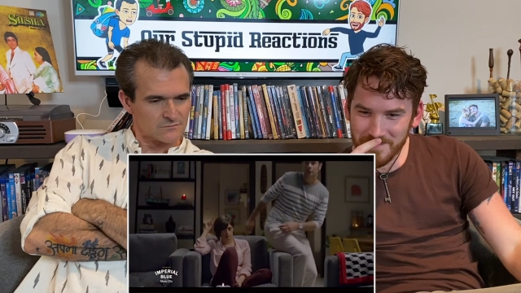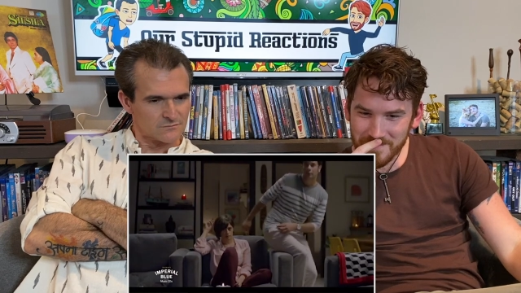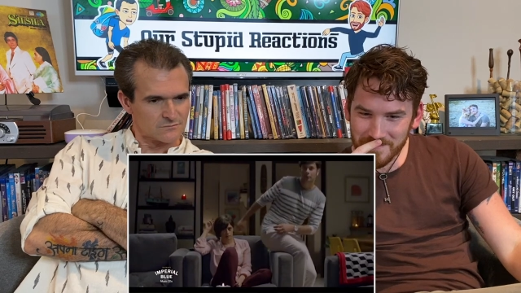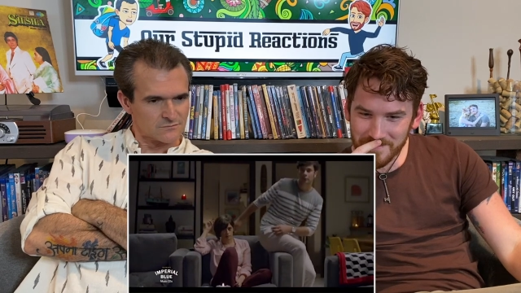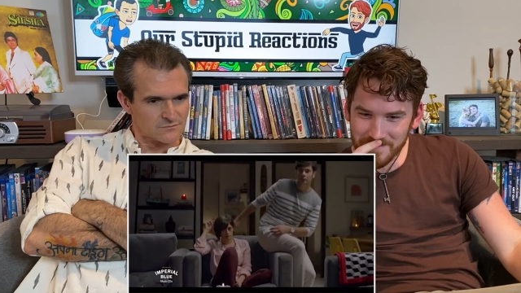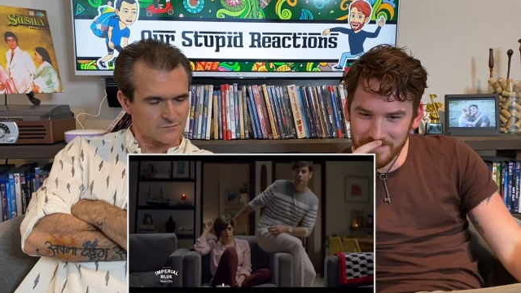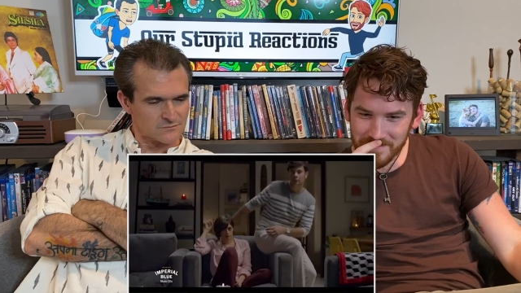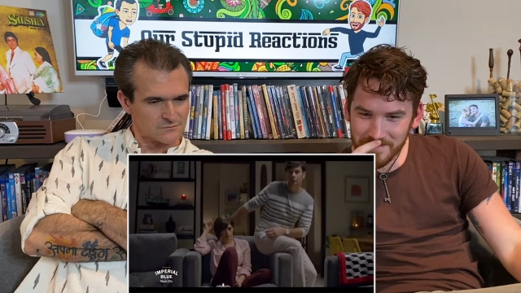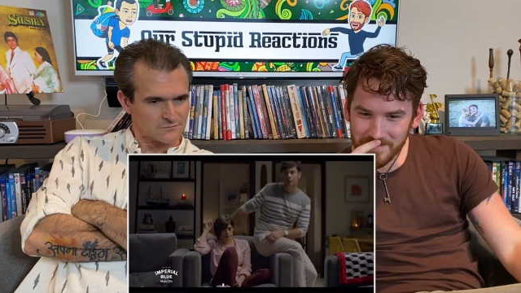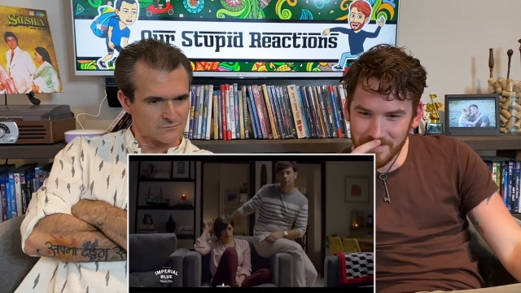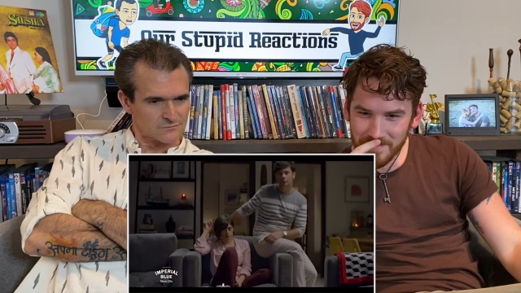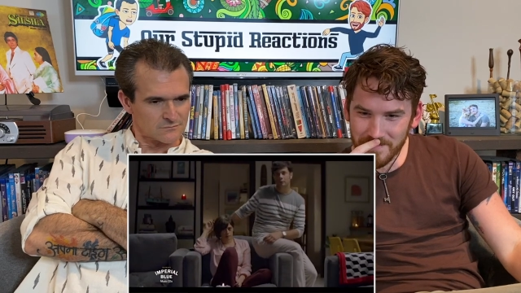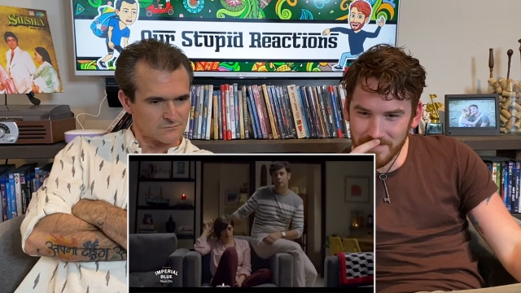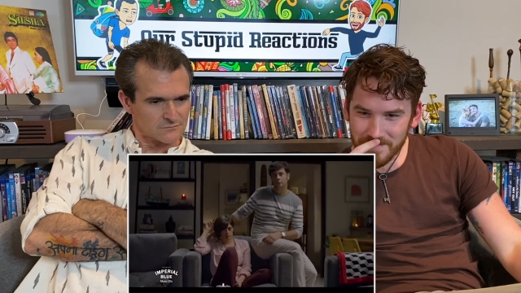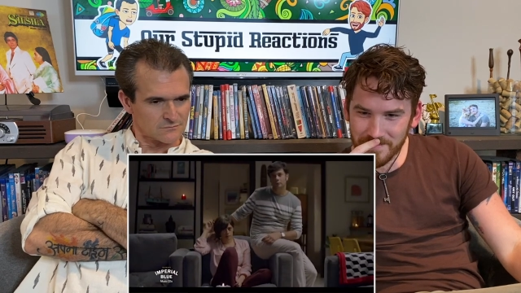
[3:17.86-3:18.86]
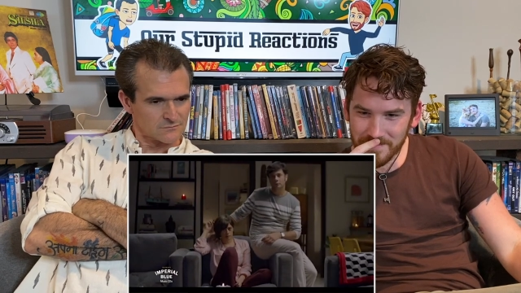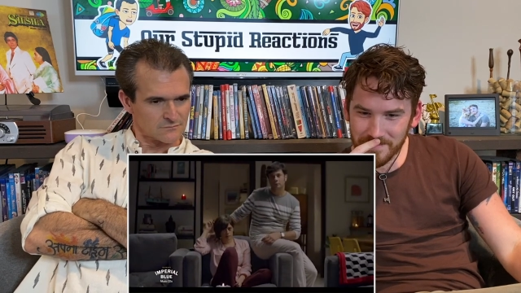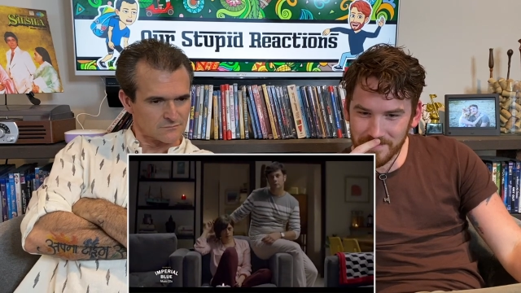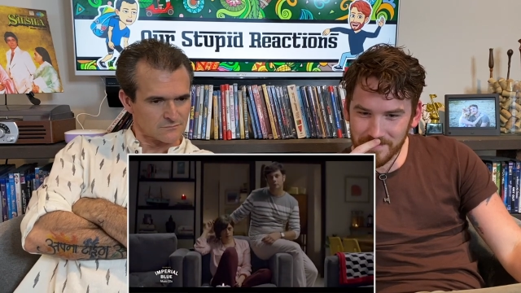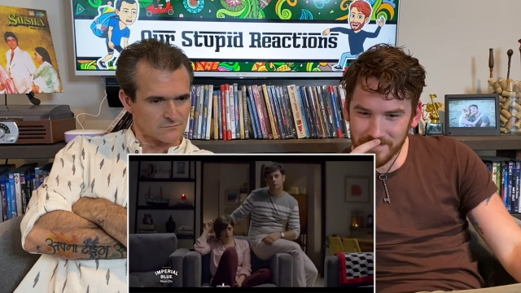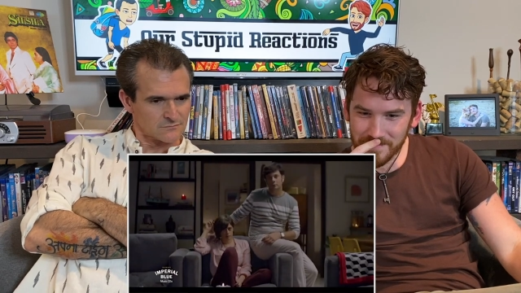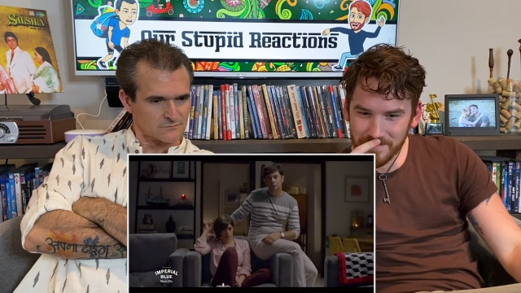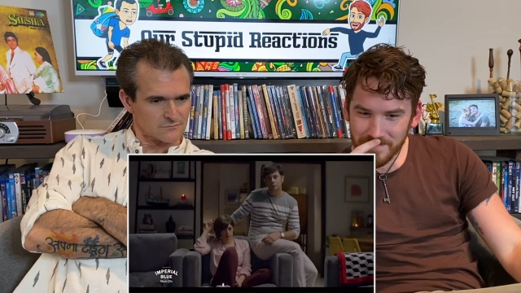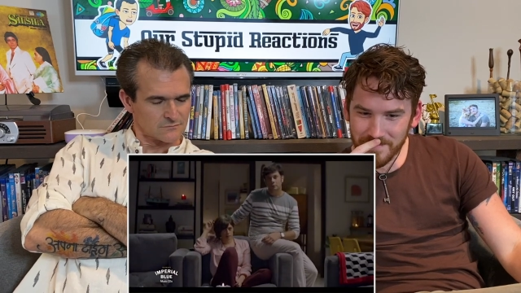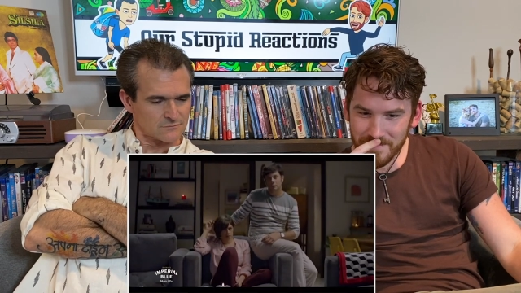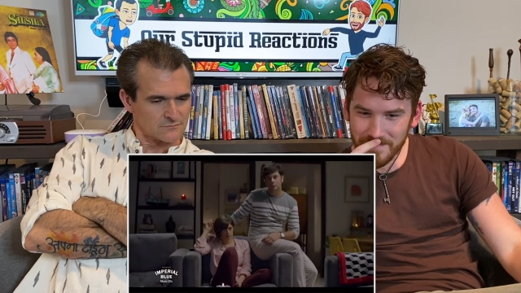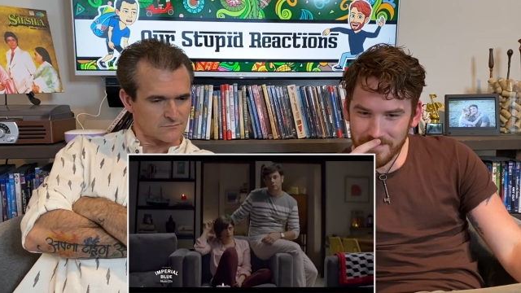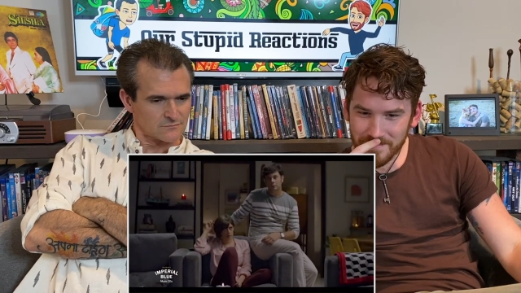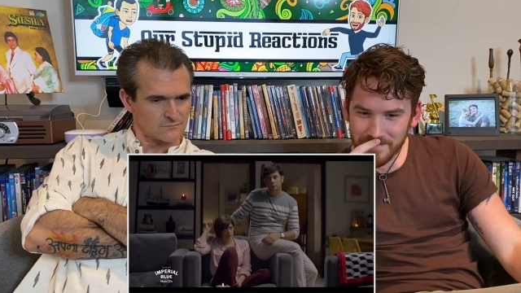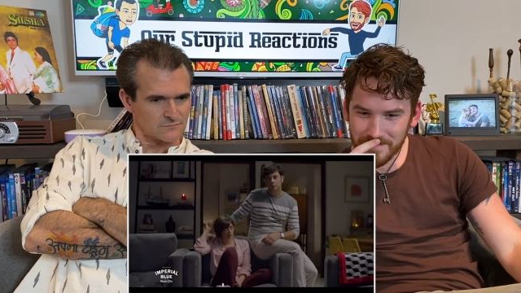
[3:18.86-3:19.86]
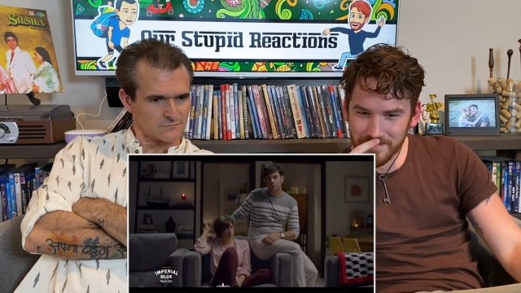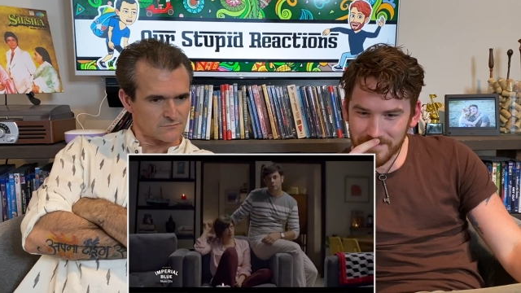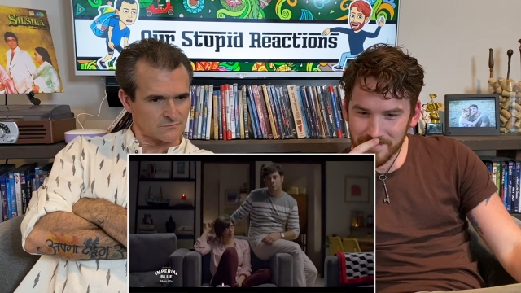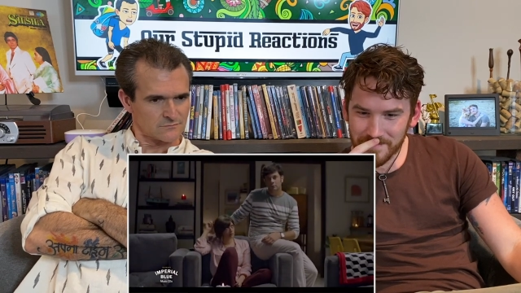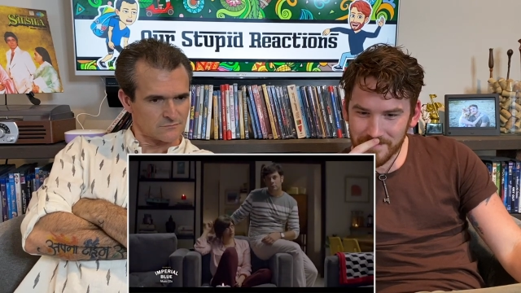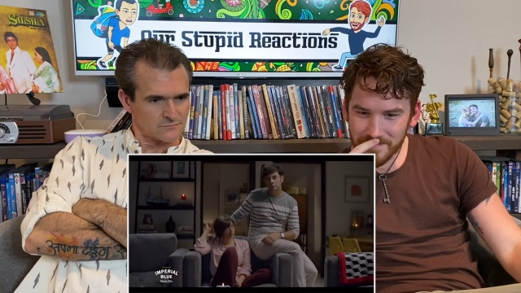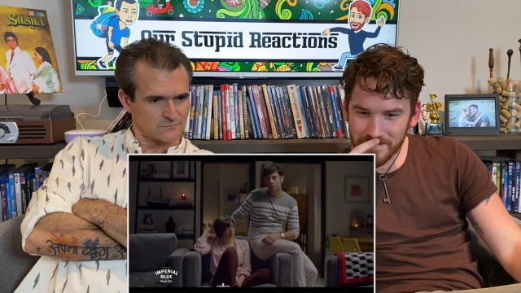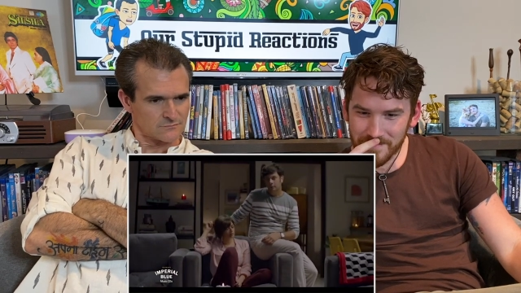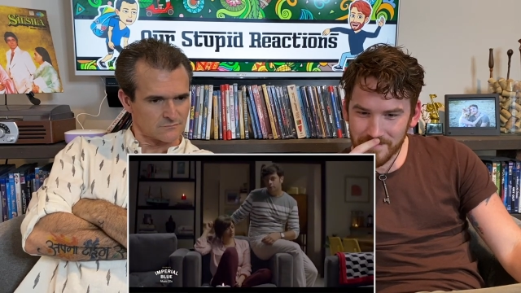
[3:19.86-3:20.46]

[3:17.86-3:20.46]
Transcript: (no one is talking)